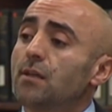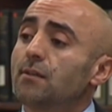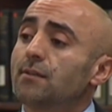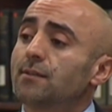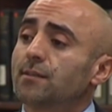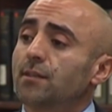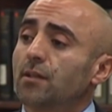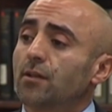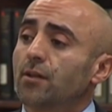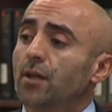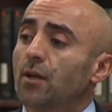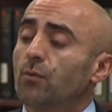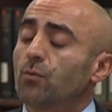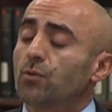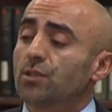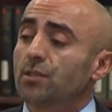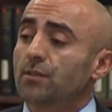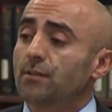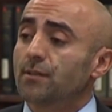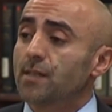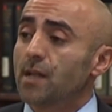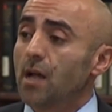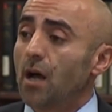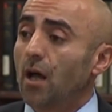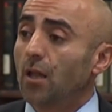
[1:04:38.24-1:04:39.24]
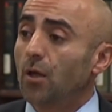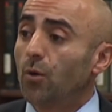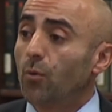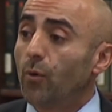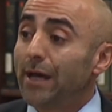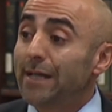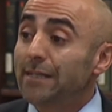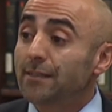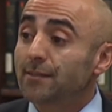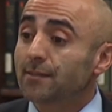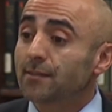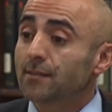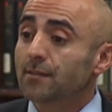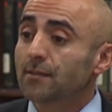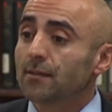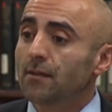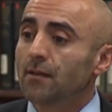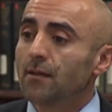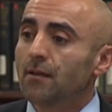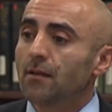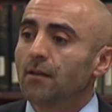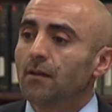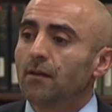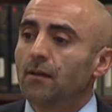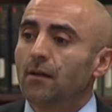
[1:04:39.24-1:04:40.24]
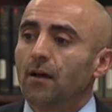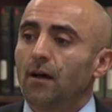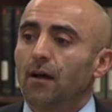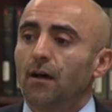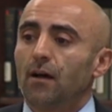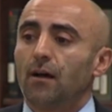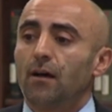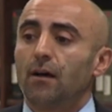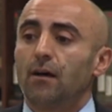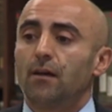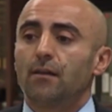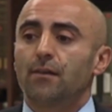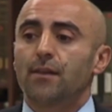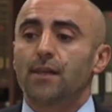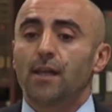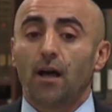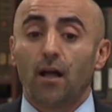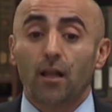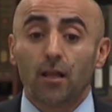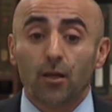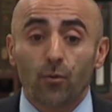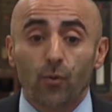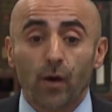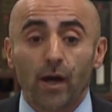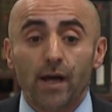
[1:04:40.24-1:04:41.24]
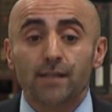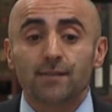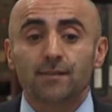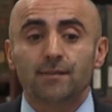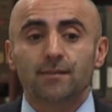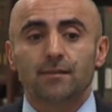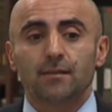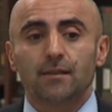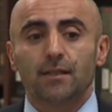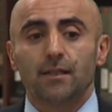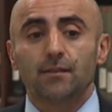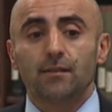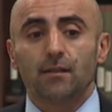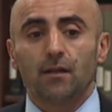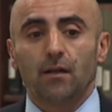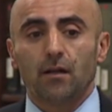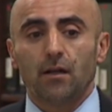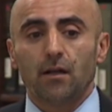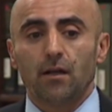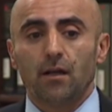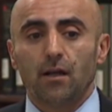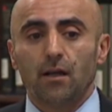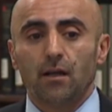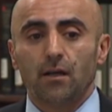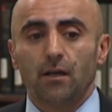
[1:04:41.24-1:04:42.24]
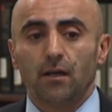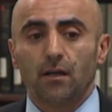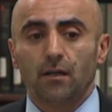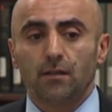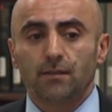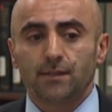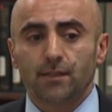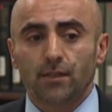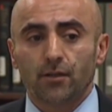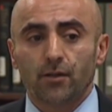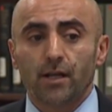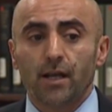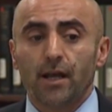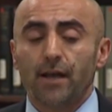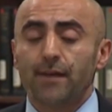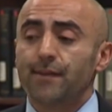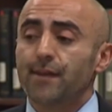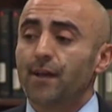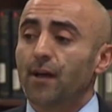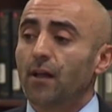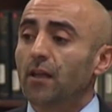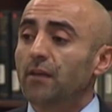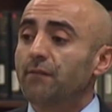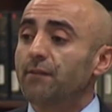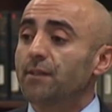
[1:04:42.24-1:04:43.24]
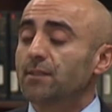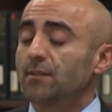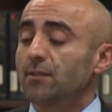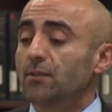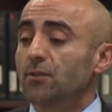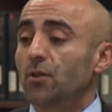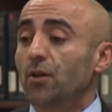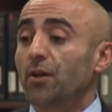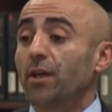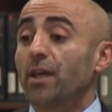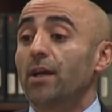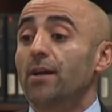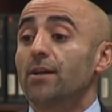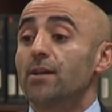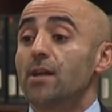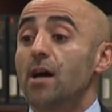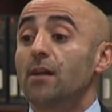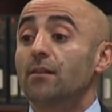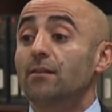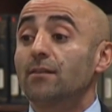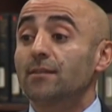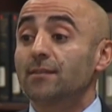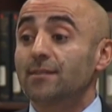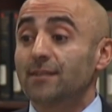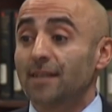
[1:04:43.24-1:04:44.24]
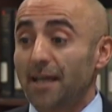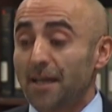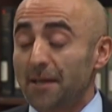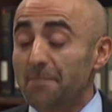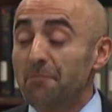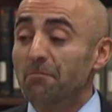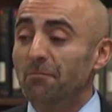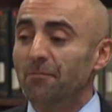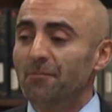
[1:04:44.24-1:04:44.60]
in Syria, which is the Alawites. Uh, the Alawites in uh, Syria and the Alevis in Turkey are not the same.